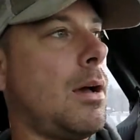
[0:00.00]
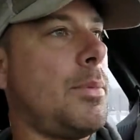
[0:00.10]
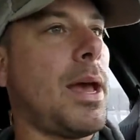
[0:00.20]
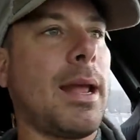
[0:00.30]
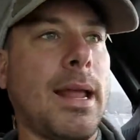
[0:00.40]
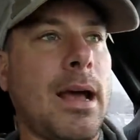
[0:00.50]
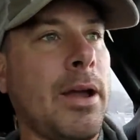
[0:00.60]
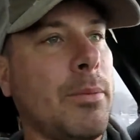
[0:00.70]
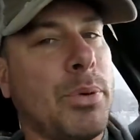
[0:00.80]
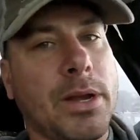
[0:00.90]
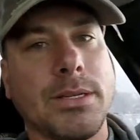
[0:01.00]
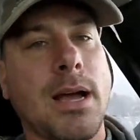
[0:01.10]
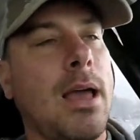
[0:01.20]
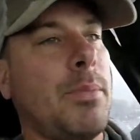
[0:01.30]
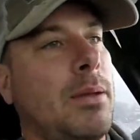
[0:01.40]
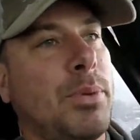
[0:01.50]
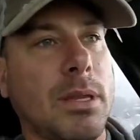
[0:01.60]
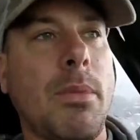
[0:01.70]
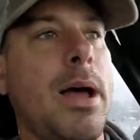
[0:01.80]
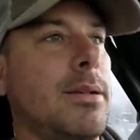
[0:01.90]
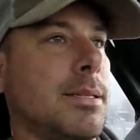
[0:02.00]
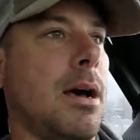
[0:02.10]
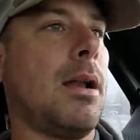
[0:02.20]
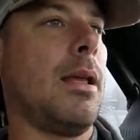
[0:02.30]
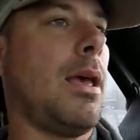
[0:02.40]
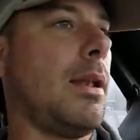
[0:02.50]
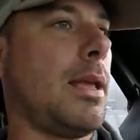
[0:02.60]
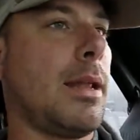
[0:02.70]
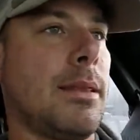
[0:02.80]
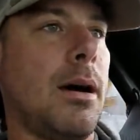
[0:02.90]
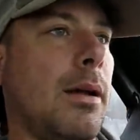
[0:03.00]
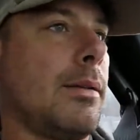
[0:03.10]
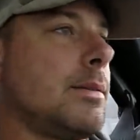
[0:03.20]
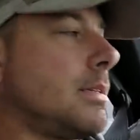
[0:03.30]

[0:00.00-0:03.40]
You got to get out here, put your time in, put the miles on it, and get it done.